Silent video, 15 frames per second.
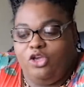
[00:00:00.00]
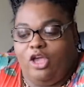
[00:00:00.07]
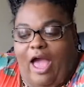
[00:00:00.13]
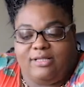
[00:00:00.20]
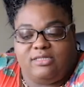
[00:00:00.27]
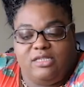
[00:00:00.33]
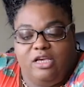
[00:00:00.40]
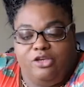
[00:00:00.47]

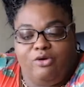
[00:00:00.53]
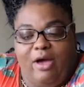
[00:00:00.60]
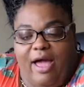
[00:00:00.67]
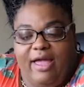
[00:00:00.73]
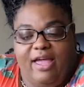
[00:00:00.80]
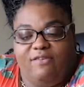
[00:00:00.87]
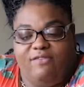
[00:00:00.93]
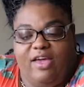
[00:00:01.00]
I tell you I
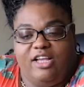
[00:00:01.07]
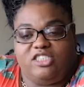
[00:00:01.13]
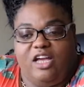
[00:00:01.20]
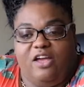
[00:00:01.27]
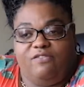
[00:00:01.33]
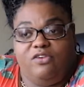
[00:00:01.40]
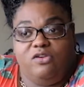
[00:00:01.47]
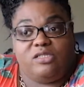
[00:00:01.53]
have
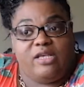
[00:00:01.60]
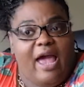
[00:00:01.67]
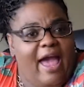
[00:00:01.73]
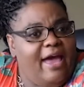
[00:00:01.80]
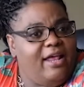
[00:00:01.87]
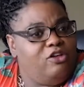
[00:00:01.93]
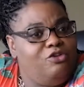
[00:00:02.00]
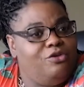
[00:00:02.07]
HIV, you say,
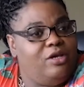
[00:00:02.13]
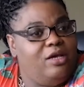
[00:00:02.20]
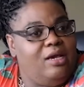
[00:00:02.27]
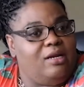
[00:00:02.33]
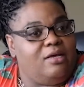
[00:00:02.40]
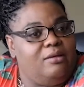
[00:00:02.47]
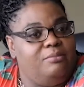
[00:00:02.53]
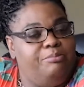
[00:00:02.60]
how do you
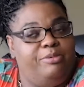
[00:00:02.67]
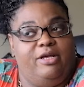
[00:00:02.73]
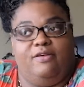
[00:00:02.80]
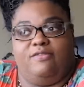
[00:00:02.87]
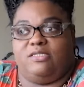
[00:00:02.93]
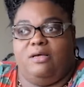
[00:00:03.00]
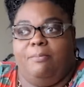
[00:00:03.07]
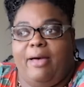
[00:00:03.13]
get it? But if
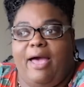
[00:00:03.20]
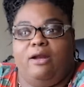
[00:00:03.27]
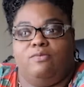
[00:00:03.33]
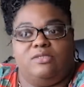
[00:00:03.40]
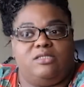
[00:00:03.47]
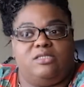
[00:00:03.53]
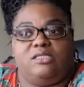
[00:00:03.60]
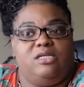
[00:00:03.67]
somebody
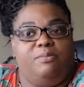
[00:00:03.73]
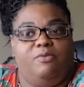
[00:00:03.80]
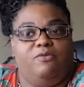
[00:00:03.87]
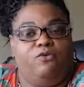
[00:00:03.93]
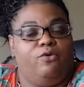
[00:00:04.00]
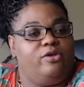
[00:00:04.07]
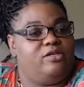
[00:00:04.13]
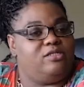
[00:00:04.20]
was to sit
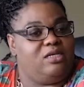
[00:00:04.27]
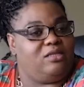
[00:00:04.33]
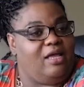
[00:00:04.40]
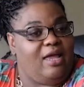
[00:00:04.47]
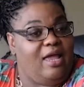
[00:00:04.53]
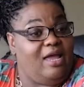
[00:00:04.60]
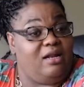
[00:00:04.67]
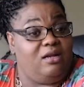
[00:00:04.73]
before you and said
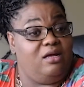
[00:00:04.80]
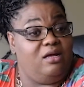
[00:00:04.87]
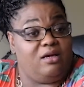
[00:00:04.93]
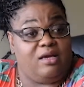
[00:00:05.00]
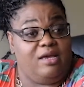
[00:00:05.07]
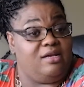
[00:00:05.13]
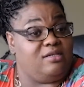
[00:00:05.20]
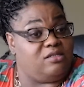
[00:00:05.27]
they had lung
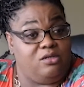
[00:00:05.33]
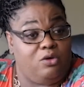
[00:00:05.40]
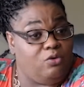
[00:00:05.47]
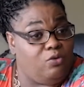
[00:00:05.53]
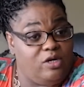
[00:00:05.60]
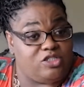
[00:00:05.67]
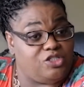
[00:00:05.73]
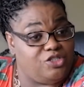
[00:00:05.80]
cancer, no
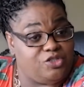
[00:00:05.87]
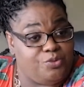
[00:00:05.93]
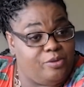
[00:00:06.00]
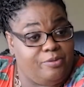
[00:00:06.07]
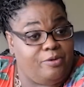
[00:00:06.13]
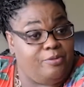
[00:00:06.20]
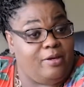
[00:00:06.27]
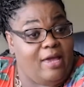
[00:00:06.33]
questions were
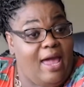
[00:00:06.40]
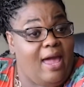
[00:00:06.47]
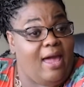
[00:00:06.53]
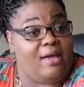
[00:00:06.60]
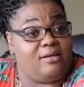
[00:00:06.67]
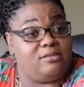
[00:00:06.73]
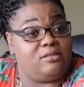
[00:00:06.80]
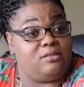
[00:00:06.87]

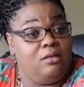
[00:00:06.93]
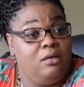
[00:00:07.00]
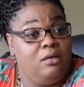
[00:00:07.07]
asked.